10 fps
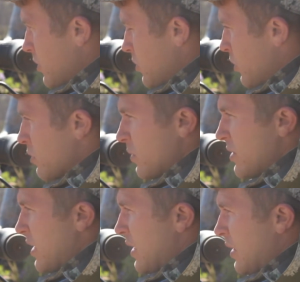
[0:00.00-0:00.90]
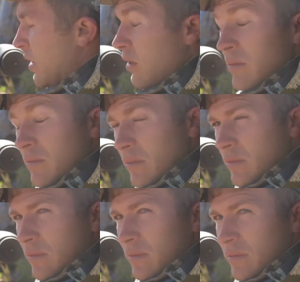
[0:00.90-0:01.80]
as soon as we sat down,
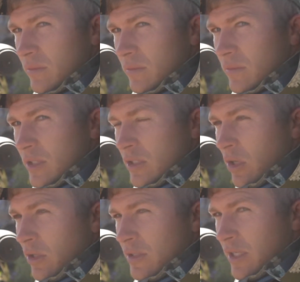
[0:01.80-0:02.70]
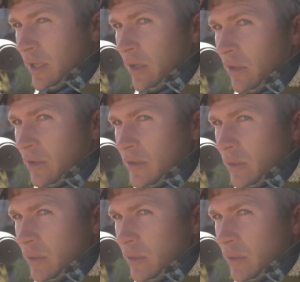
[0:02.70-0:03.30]
started seeing elk.